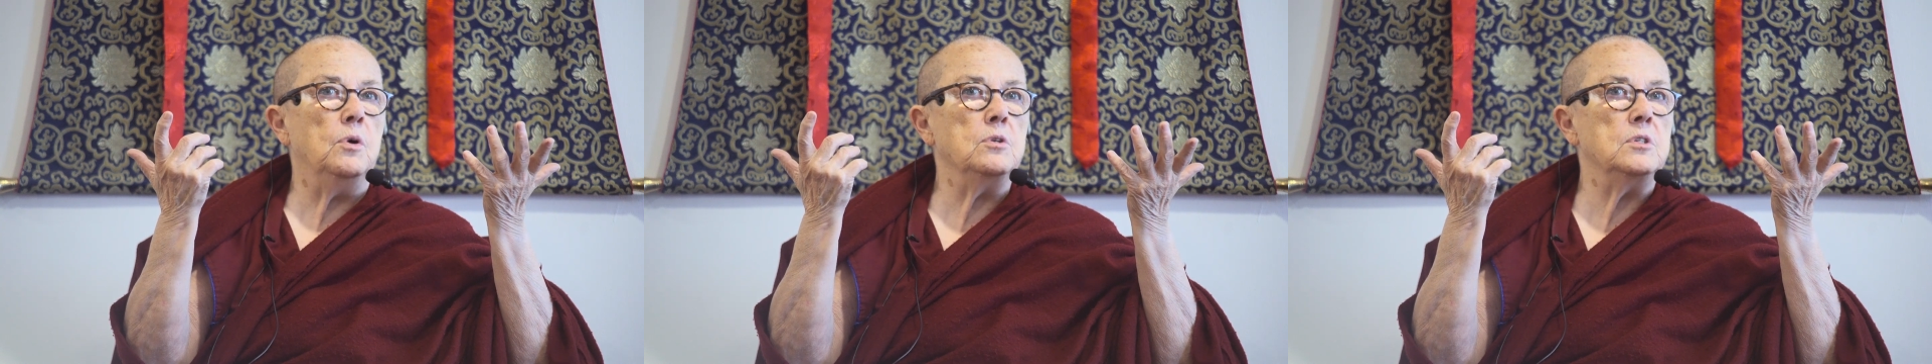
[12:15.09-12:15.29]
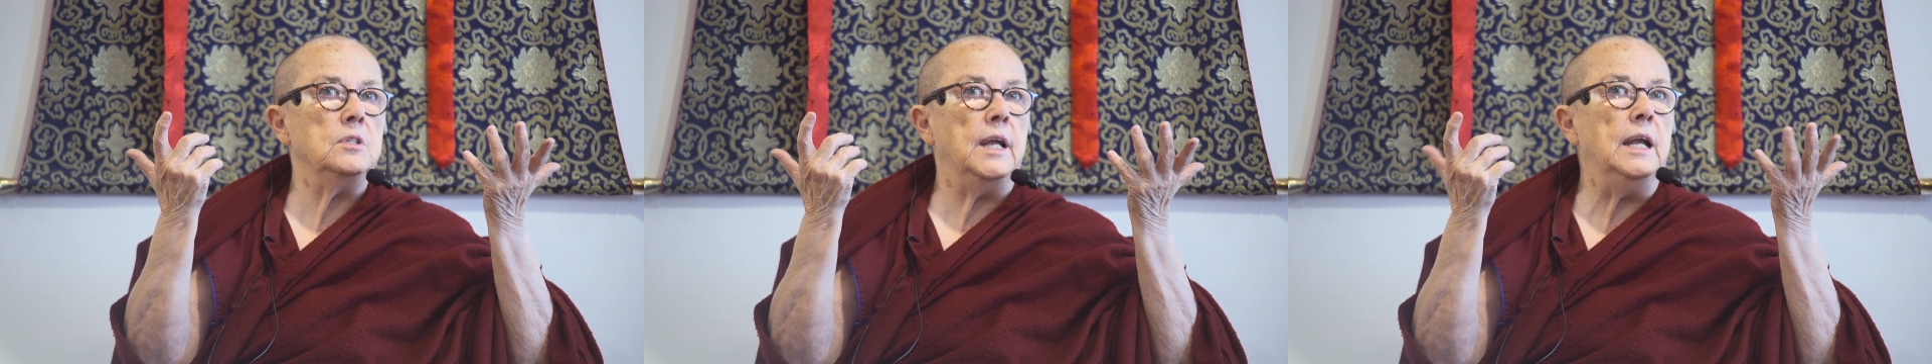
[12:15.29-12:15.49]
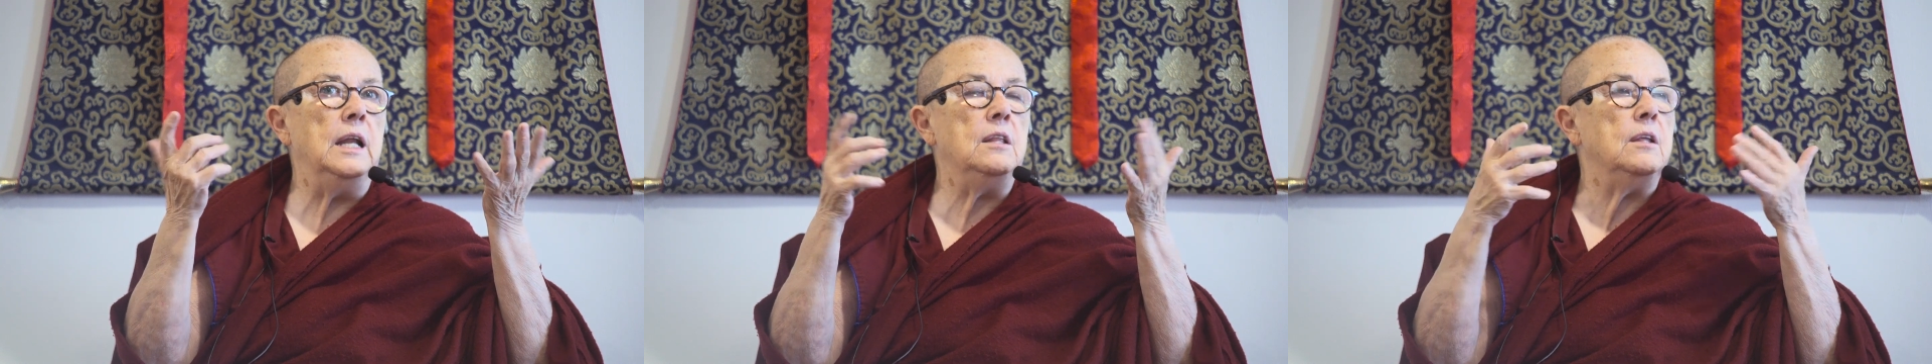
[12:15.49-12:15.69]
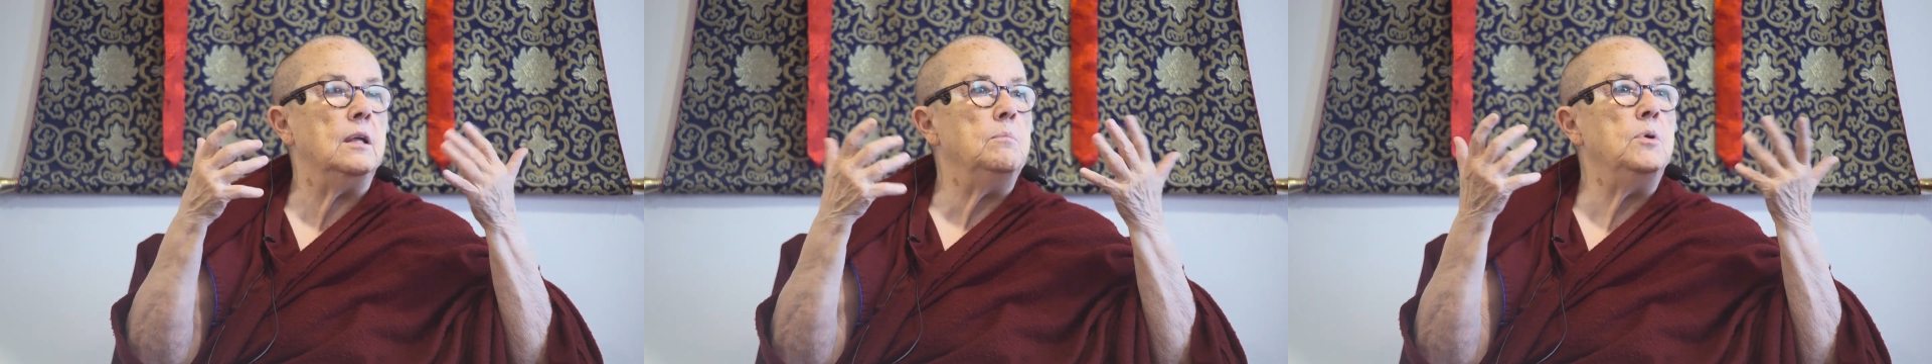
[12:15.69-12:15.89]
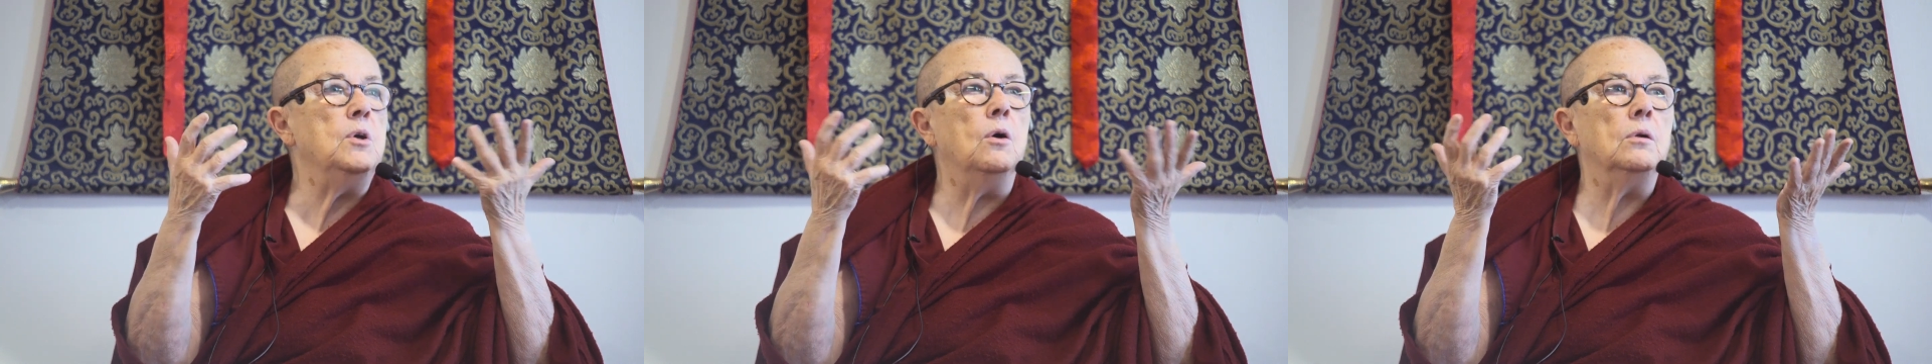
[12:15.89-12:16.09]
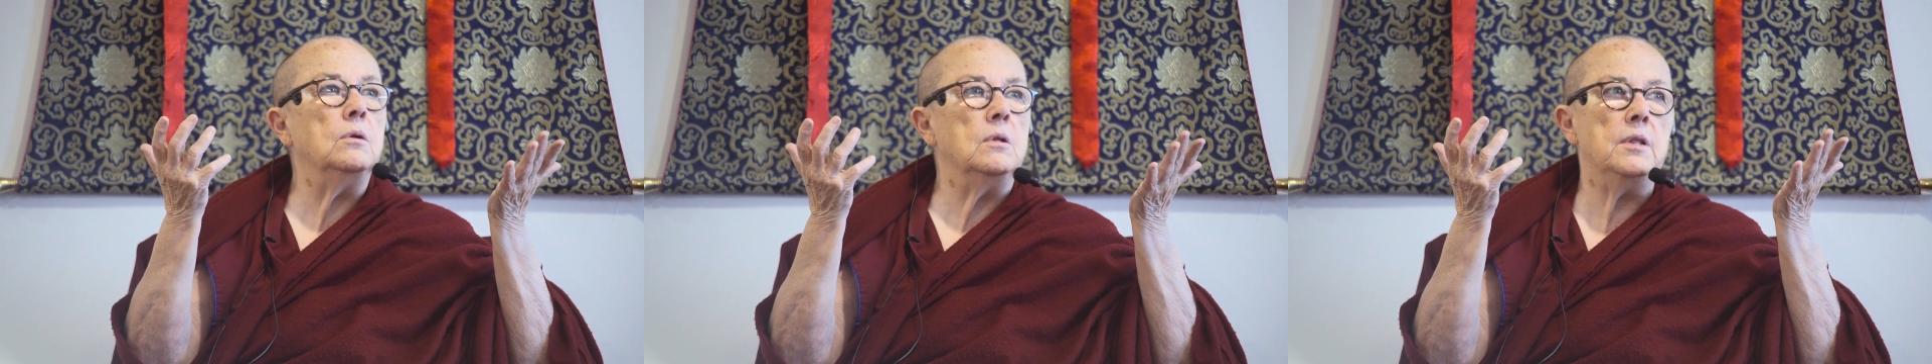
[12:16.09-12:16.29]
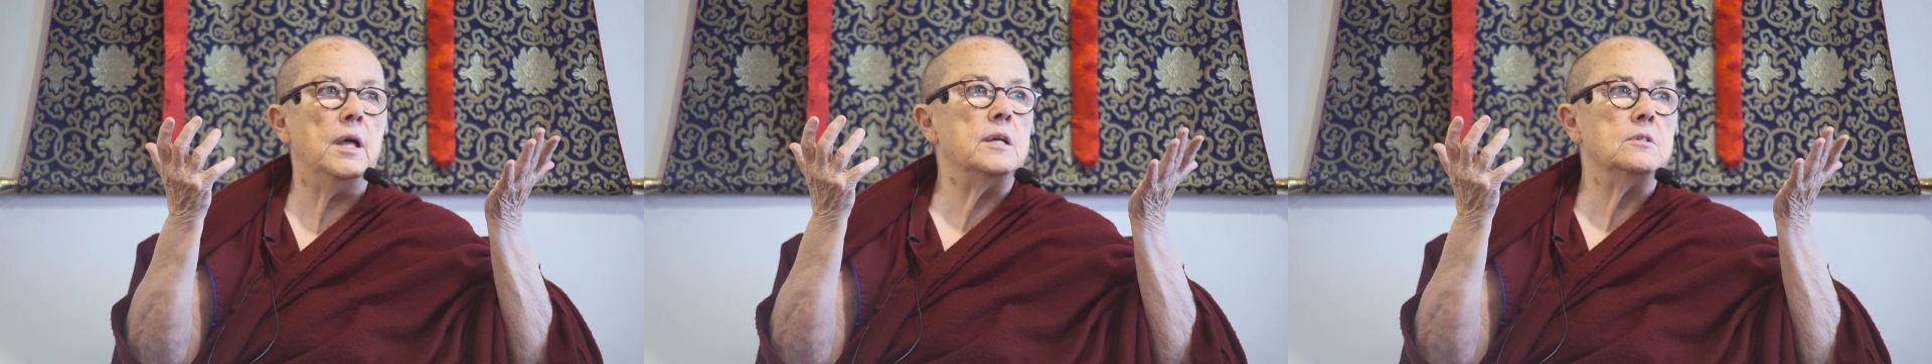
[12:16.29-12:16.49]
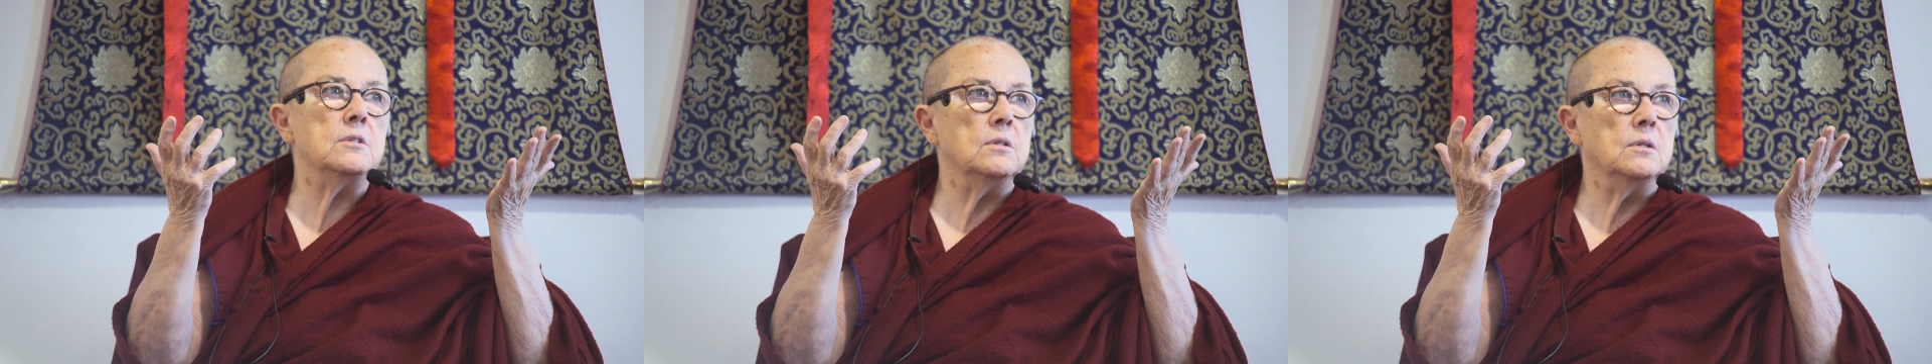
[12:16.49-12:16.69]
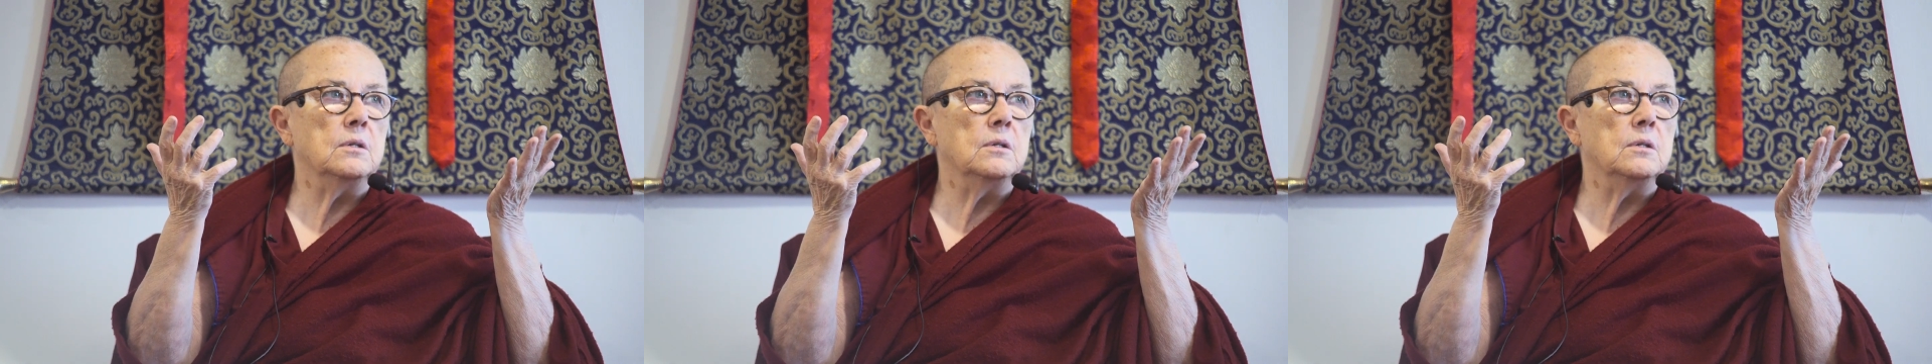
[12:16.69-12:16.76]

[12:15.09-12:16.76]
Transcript: posit anything beyond that